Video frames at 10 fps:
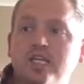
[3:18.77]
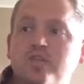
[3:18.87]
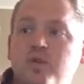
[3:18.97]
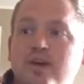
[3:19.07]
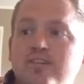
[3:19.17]

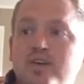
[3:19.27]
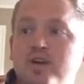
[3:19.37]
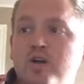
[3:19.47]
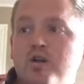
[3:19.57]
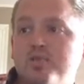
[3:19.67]

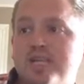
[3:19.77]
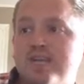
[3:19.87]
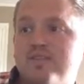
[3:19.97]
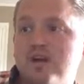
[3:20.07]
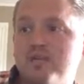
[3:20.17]
1,200 homes that
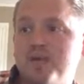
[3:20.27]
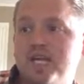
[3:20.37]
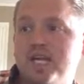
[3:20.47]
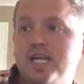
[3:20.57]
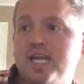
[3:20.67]
have gone
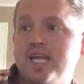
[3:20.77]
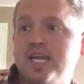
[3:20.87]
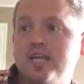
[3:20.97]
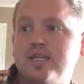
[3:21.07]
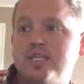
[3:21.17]
pending
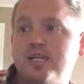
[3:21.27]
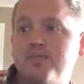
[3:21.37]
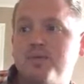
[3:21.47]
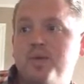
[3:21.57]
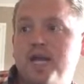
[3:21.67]
in the
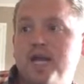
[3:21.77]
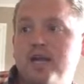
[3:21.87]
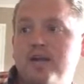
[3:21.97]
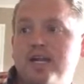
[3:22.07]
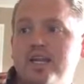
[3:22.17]
Tampa Bay area.